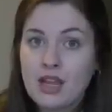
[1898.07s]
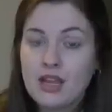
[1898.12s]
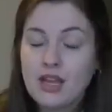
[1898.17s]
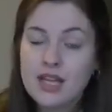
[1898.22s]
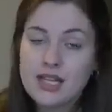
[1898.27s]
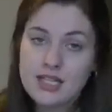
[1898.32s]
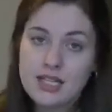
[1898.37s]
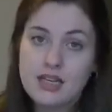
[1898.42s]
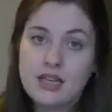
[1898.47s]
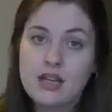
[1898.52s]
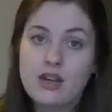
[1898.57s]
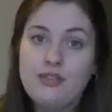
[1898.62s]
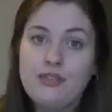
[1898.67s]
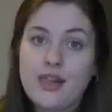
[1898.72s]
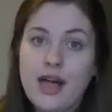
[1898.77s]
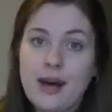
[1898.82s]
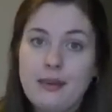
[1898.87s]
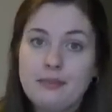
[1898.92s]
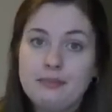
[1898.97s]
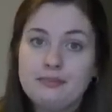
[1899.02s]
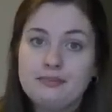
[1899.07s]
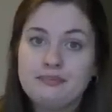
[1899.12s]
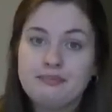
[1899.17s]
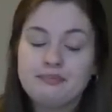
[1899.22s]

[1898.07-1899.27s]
gusset and heel flap.